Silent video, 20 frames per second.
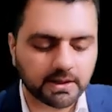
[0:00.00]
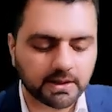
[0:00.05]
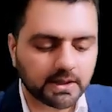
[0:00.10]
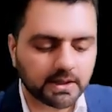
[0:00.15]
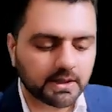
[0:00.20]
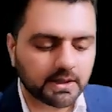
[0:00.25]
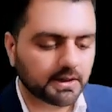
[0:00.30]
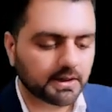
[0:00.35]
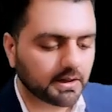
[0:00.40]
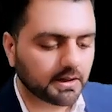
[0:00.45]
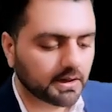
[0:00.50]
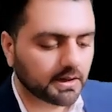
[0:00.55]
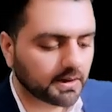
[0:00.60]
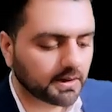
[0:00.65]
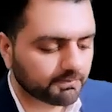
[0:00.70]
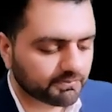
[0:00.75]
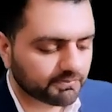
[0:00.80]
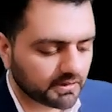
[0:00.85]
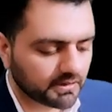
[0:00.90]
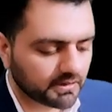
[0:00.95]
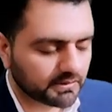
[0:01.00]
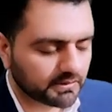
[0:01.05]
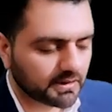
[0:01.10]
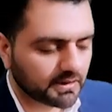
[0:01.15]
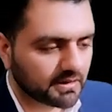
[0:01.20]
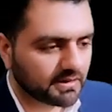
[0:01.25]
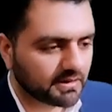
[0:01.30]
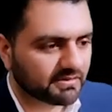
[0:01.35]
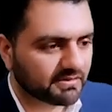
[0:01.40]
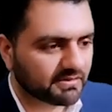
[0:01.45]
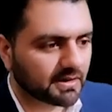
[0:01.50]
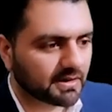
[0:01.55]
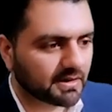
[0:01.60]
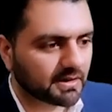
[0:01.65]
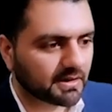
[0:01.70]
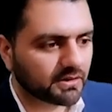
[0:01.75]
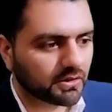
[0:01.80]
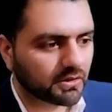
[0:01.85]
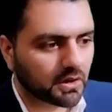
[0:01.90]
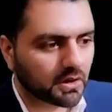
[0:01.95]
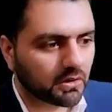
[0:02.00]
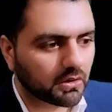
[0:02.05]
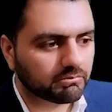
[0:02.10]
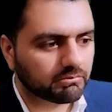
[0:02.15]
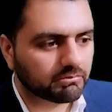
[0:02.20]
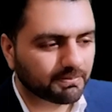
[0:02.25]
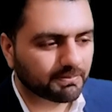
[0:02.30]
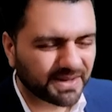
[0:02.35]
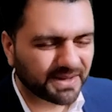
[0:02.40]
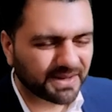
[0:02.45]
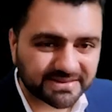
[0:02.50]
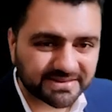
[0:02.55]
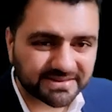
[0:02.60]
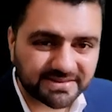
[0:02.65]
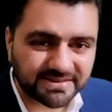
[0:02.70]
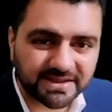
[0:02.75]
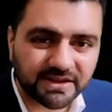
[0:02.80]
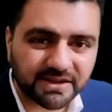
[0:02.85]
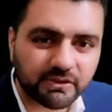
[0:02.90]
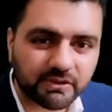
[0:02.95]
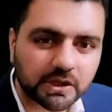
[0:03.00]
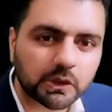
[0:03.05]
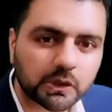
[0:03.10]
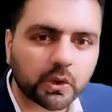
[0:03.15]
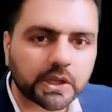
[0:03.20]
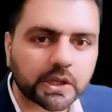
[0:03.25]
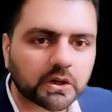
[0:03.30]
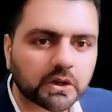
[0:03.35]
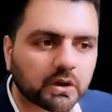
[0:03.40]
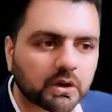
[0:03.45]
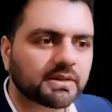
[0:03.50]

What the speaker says: is Brexit event going on,